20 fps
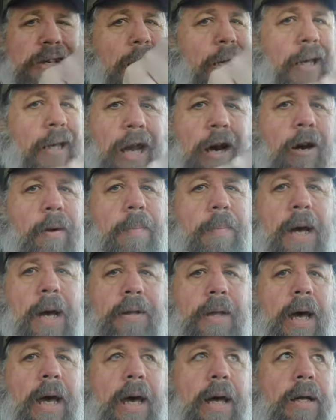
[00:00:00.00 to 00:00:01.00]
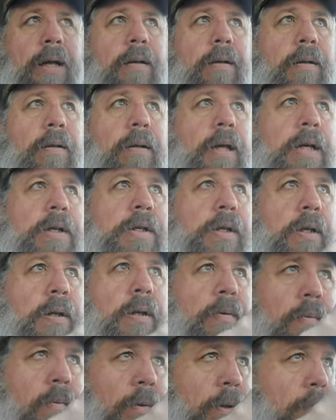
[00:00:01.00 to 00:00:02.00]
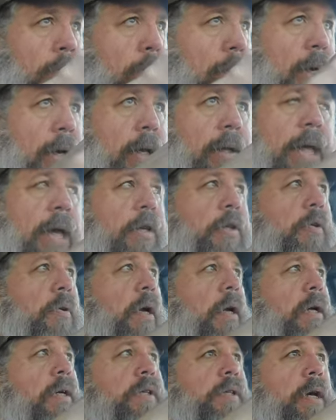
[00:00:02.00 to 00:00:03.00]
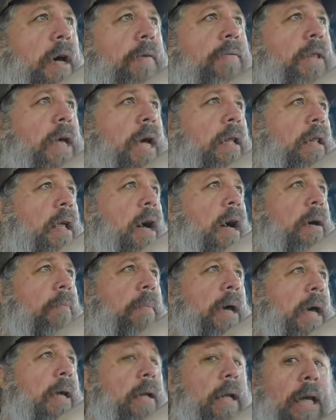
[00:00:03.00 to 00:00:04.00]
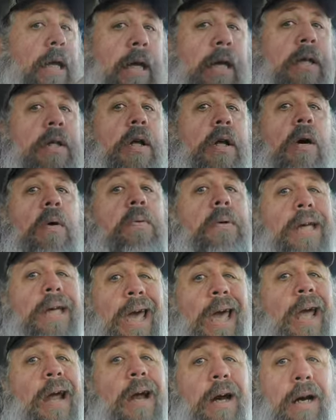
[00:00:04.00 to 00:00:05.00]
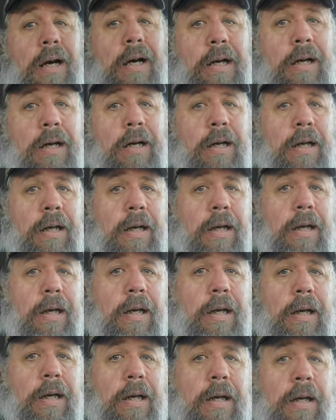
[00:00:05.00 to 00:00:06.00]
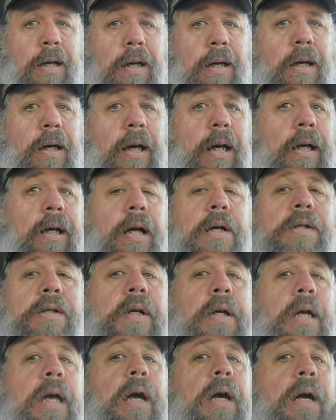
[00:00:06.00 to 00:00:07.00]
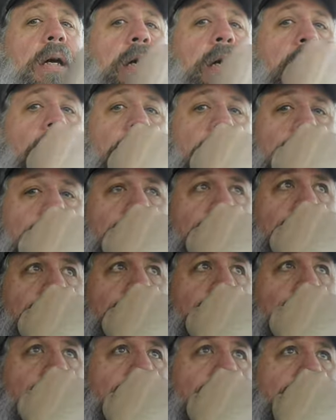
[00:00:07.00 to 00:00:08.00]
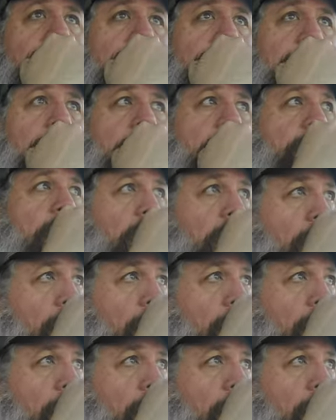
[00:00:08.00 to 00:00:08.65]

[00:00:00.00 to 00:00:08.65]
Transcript: not care about that. Is the minute that truck is off that lot, man, he don't care. He doesn't care. You're sent